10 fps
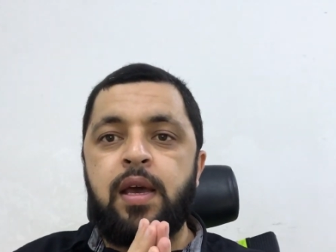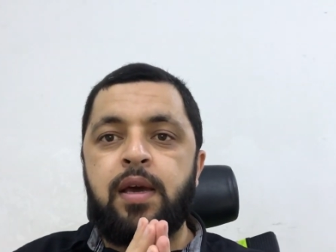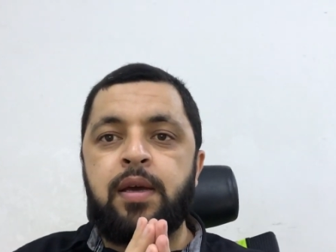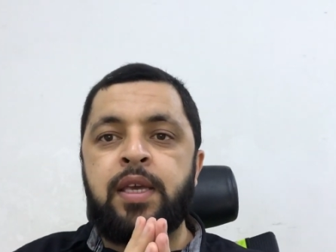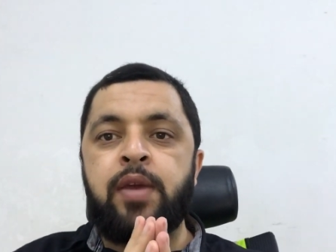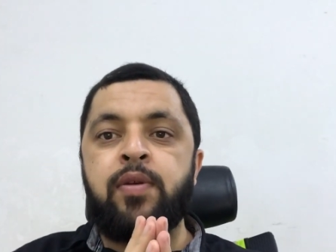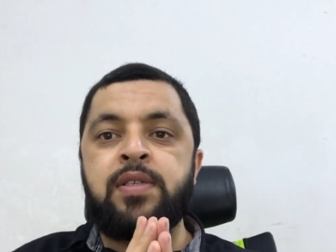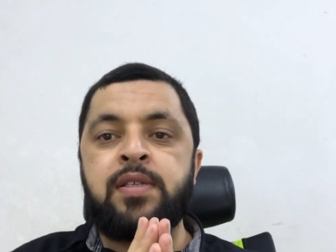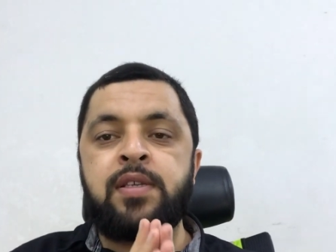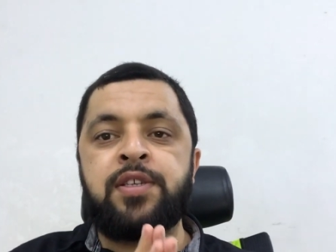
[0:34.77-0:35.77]
Uh, give us
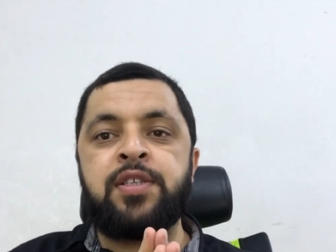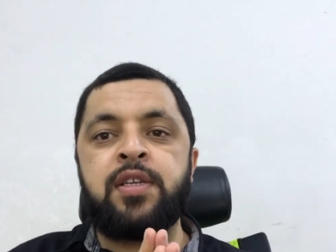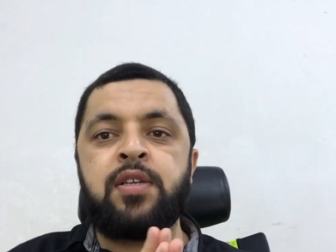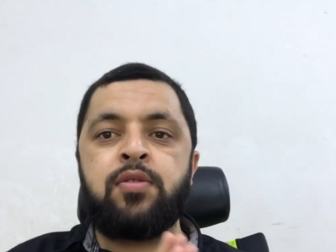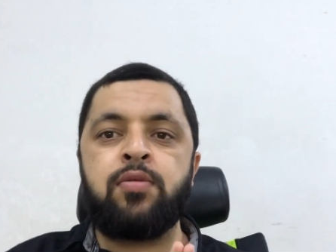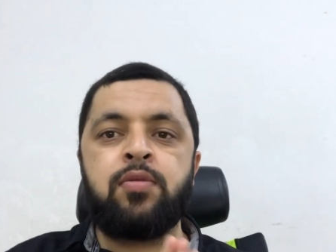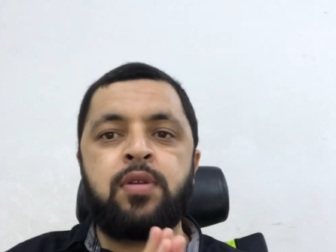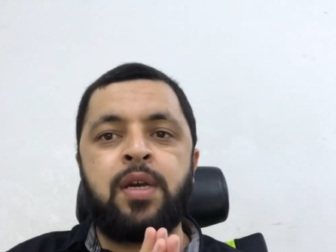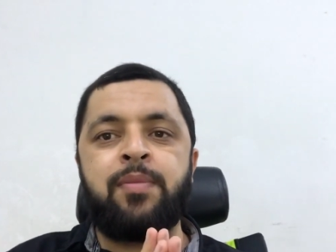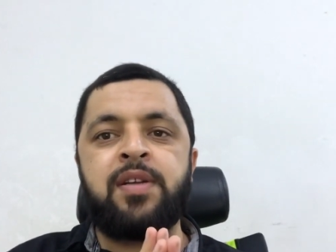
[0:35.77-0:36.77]
a suggestion through
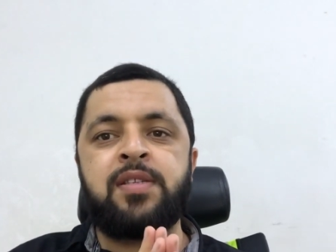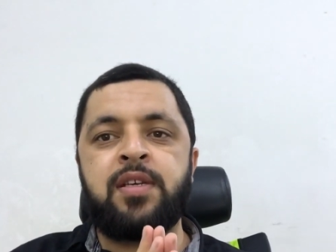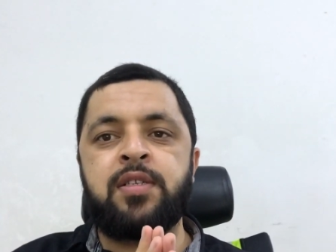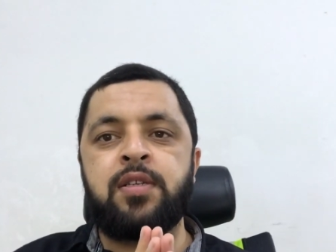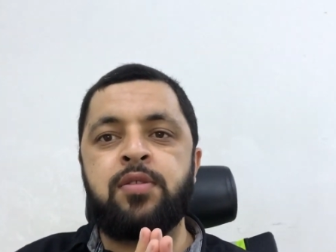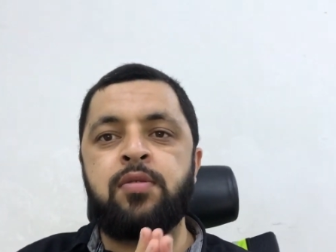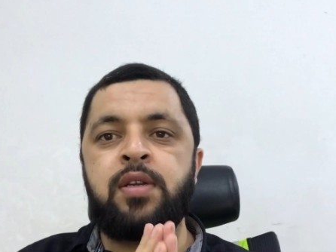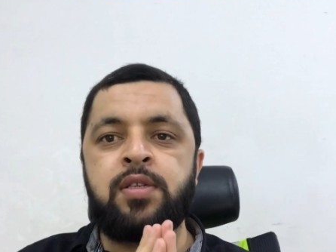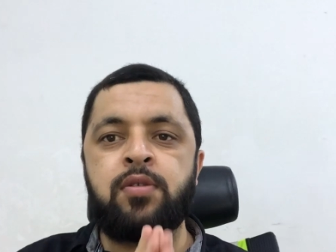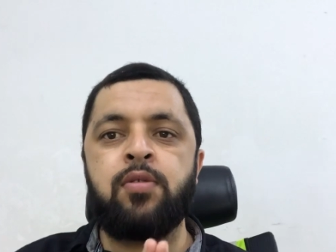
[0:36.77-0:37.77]
comment section. So
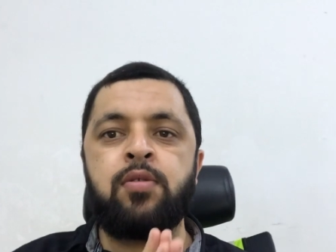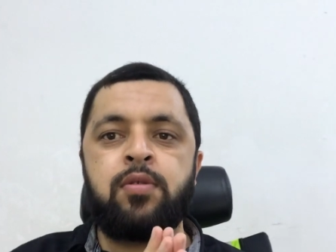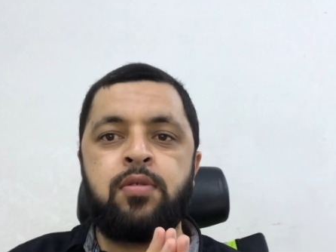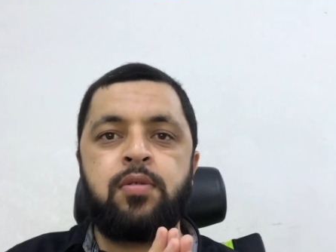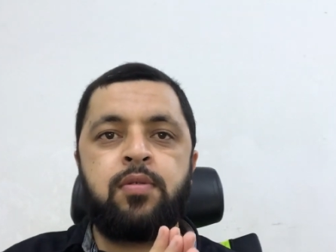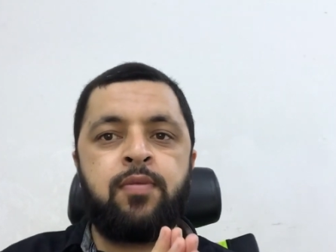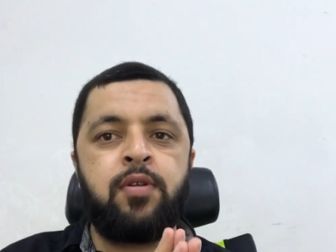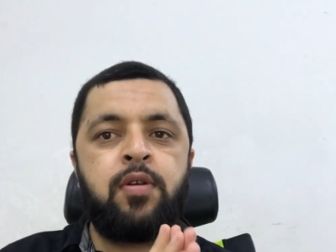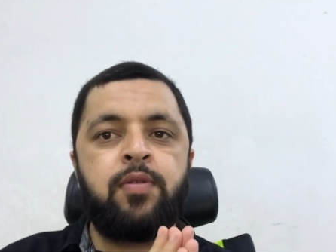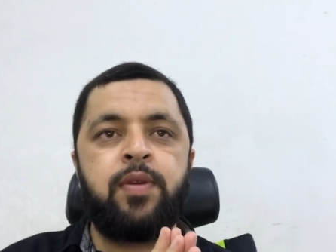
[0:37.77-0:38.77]
let's go for
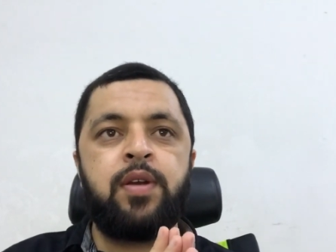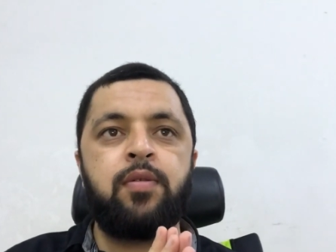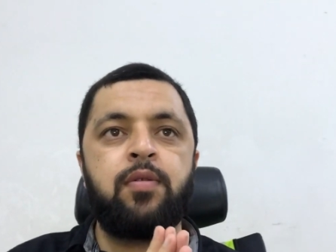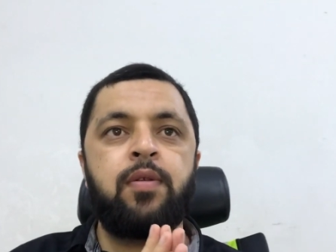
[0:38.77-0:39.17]
our video.